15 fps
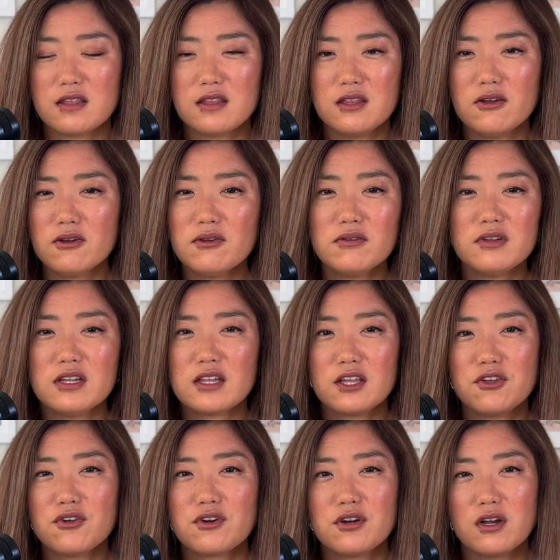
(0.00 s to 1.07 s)
Not only that
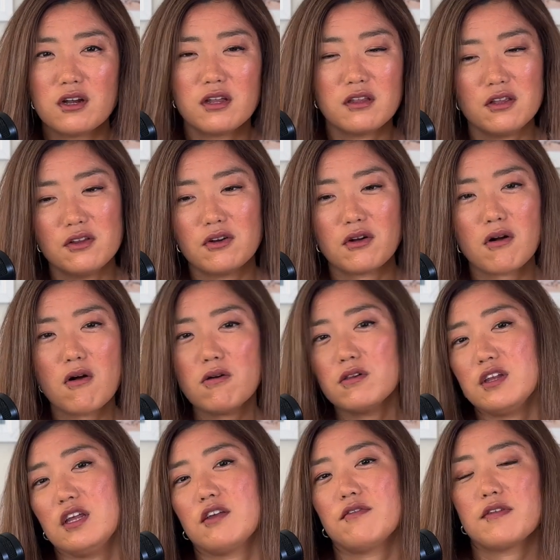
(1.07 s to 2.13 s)
you're,
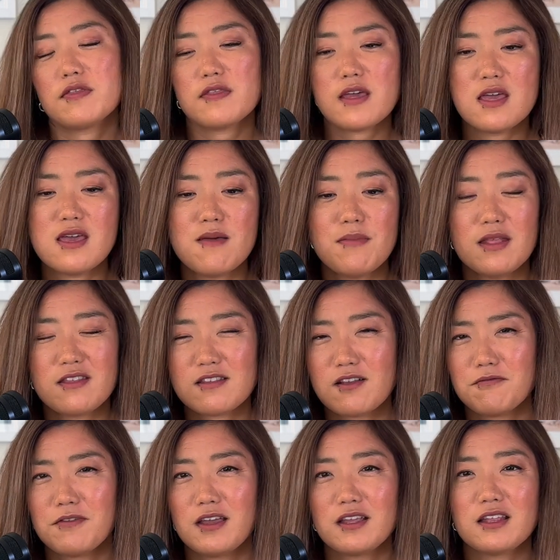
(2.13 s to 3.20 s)
colleague with them and stuff
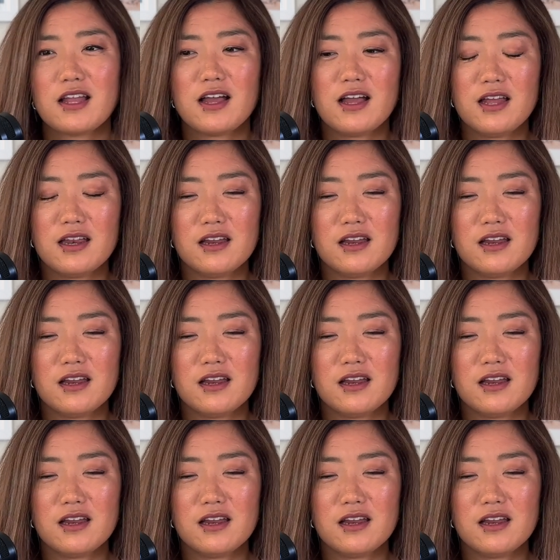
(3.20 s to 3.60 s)
like that,